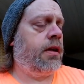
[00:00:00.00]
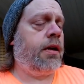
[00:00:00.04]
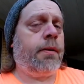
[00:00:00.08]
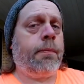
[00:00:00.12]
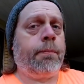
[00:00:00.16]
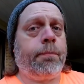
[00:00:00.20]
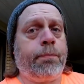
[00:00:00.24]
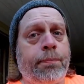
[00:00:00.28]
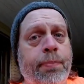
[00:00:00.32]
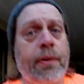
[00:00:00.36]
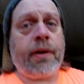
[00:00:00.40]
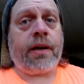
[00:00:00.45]

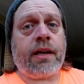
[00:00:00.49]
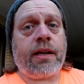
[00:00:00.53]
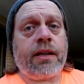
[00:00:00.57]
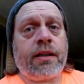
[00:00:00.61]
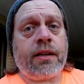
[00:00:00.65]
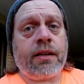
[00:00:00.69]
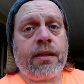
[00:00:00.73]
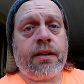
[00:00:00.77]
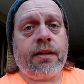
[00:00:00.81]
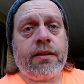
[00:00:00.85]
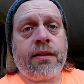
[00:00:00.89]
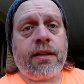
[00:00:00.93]
But
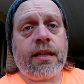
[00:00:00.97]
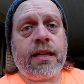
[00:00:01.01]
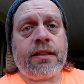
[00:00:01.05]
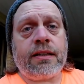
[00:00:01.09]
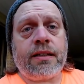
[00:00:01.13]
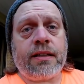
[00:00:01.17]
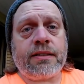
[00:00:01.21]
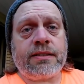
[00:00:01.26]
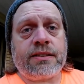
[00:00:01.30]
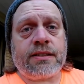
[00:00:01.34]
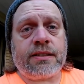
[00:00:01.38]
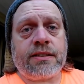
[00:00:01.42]
that
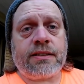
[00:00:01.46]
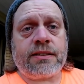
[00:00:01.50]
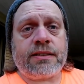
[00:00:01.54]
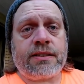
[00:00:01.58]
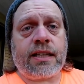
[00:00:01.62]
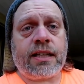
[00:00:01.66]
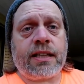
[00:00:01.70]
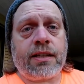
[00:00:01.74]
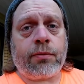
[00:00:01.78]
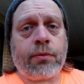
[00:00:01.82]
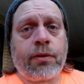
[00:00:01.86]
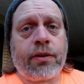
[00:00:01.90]
doesn't
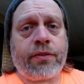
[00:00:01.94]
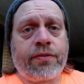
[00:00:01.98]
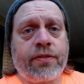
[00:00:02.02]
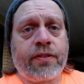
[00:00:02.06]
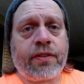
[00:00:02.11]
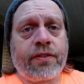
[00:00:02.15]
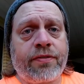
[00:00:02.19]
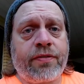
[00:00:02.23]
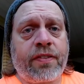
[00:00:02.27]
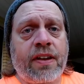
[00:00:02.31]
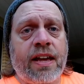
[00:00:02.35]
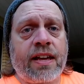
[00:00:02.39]
take away from the
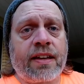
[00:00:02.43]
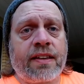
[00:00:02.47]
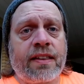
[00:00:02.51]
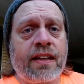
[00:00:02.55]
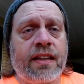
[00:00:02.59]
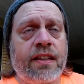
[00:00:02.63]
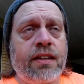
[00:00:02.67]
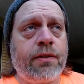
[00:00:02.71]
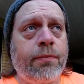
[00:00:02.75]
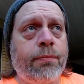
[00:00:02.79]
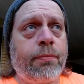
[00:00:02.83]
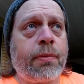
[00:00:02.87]
fact that
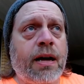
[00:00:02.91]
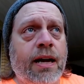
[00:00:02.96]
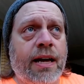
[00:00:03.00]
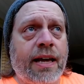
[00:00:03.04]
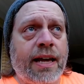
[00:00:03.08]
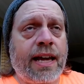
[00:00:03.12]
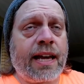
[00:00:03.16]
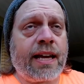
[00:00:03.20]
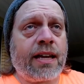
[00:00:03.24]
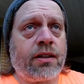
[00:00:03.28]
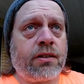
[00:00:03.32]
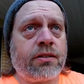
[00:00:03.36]
you buy a
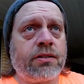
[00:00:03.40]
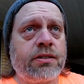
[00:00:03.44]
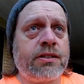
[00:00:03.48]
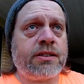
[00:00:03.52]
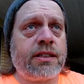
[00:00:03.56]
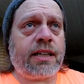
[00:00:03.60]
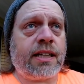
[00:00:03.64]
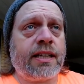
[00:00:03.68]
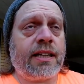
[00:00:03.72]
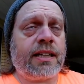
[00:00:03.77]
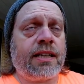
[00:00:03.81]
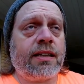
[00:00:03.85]
house
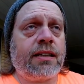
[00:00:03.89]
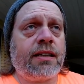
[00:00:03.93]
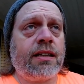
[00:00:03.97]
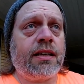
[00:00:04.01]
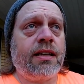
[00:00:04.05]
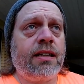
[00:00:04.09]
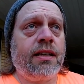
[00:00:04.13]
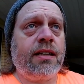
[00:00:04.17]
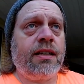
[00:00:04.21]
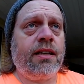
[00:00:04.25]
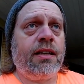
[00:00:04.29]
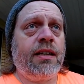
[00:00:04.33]
and
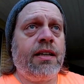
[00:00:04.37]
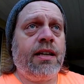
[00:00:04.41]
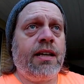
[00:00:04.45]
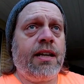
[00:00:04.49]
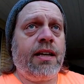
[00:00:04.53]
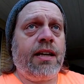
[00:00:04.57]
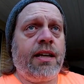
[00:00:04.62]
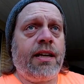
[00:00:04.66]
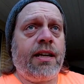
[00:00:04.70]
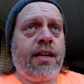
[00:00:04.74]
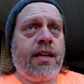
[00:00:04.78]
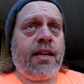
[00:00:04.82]

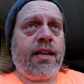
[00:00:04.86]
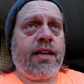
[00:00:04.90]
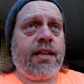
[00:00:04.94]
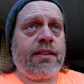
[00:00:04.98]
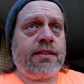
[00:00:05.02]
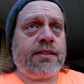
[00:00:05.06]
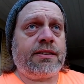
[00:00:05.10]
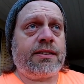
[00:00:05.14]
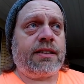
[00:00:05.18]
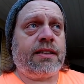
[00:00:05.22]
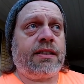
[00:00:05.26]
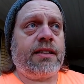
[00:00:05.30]

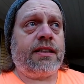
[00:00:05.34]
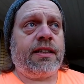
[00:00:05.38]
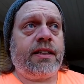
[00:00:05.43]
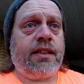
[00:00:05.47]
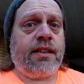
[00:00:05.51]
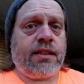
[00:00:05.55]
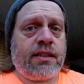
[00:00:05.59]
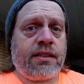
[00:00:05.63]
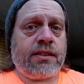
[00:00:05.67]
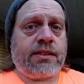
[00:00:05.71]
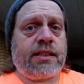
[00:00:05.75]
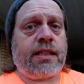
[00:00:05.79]
instantly
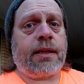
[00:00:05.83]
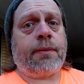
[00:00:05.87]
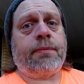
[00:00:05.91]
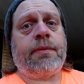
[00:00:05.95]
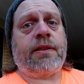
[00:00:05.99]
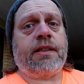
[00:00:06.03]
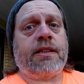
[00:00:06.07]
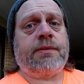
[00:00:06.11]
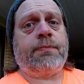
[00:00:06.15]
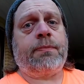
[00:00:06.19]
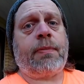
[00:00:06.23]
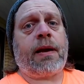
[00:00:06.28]
the
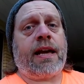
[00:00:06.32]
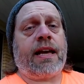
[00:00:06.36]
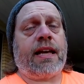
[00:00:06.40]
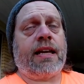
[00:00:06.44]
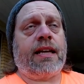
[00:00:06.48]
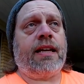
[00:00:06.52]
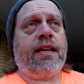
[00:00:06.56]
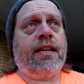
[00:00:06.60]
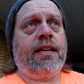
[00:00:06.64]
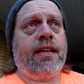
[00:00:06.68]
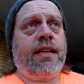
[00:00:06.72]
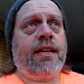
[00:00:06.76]
septic's bad.
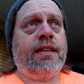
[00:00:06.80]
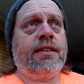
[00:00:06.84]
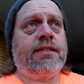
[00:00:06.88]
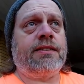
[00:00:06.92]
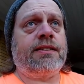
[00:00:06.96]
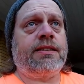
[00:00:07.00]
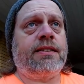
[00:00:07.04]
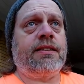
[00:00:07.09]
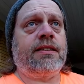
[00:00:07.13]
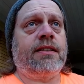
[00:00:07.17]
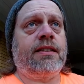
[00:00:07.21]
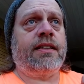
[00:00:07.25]

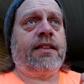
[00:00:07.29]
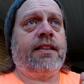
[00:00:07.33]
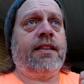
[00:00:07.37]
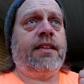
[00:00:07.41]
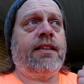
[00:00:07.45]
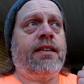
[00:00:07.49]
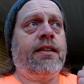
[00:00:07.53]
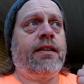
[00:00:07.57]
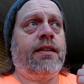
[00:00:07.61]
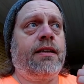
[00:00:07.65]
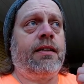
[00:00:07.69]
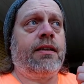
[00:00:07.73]
Instantly
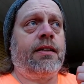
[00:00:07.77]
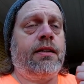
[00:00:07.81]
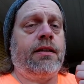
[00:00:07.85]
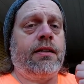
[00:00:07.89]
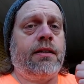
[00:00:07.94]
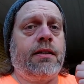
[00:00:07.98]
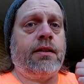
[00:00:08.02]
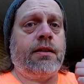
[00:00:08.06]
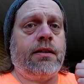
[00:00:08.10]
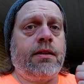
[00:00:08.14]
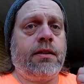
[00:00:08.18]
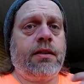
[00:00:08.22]

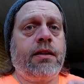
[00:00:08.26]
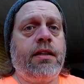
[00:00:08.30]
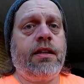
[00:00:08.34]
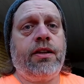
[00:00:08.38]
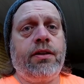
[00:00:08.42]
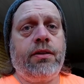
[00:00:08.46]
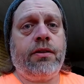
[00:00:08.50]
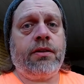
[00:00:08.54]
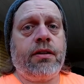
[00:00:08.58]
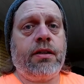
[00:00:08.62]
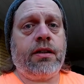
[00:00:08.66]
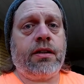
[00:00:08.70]

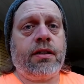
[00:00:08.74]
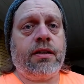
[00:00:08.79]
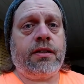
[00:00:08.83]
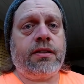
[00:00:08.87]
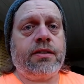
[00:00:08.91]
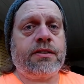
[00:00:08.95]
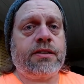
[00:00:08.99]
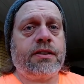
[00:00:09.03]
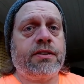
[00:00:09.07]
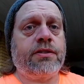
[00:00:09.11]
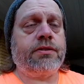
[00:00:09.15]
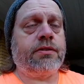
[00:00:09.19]
the
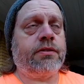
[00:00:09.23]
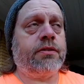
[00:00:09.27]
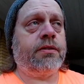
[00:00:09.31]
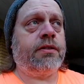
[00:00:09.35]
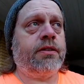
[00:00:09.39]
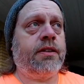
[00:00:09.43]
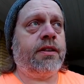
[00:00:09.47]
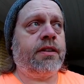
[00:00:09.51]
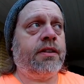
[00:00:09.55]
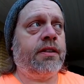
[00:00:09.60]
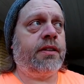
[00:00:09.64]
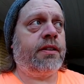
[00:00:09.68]
central
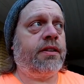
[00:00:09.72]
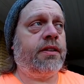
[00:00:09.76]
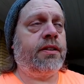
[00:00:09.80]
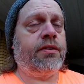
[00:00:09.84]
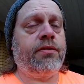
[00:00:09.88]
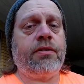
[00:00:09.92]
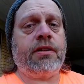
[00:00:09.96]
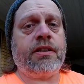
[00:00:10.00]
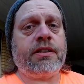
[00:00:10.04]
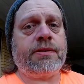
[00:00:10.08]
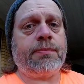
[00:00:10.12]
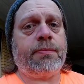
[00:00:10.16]

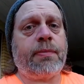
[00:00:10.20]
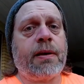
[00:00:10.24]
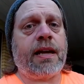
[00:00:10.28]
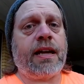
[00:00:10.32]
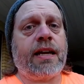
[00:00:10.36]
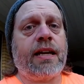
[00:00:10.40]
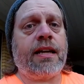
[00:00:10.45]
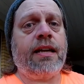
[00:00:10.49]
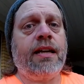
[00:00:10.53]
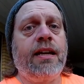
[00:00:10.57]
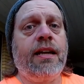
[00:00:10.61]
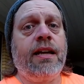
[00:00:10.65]
unit's
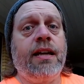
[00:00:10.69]
bad.